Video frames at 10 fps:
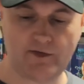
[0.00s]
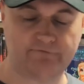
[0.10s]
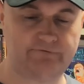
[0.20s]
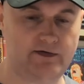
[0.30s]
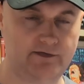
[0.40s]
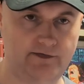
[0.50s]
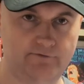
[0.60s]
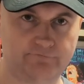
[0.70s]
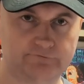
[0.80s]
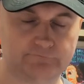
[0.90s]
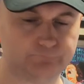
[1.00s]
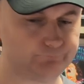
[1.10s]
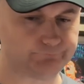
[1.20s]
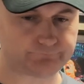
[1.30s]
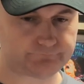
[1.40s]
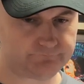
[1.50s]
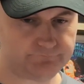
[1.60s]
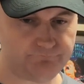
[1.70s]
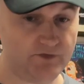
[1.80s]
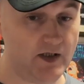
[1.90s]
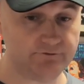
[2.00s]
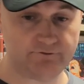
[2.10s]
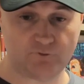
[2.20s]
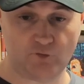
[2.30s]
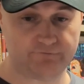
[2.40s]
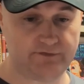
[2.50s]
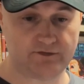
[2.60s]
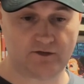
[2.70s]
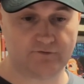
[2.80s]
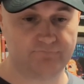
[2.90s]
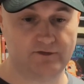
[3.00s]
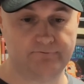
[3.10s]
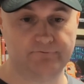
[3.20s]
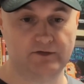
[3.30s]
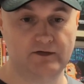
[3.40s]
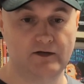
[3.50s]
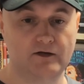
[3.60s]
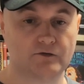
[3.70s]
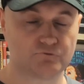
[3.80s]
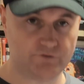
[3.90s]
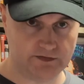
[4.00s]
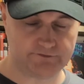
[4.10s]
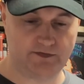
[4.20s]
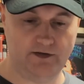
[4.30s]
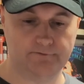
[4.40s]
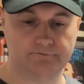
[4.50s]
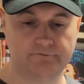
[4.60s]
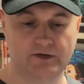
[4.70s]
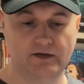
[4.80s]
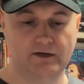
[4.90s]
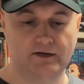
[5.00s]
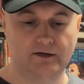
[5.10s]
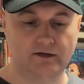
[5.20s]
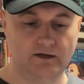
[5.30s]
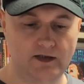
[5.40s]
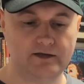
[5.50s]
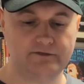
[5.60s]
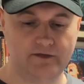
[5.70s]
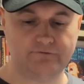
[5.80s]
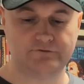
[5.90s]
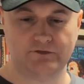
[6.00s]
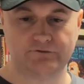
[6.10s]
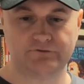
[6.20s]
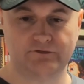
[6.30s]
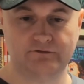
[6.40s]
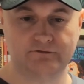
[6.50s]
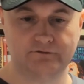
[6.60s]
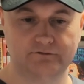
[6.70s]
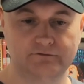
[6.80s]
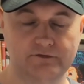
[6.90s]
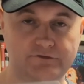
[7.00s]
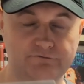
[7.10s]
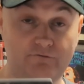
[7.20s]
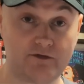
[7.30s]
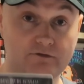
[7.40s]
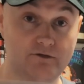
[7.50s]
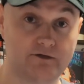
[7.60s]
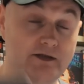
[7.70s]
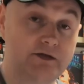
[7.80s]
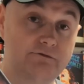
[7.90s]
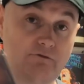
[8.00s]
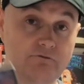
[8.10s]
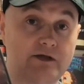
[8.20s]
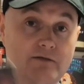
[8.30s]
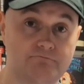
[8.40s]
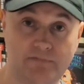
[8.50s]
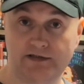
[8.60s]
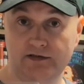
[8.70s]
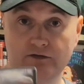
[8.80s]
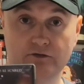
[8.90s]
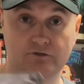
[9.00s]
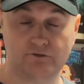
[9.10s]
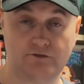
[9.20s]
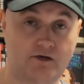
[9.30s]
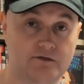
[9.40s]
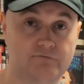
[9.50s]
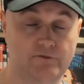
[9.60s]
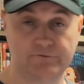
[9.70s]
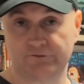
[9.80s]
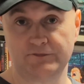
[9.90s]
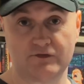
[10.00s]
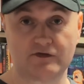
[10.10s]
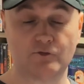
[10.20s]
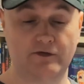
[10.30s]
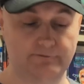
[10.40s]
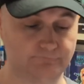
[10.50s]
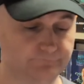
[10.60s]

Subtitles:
about Silent House? Another one-take horror film, real time, and it's just very good. And you don't get many good horror films from Uruguay,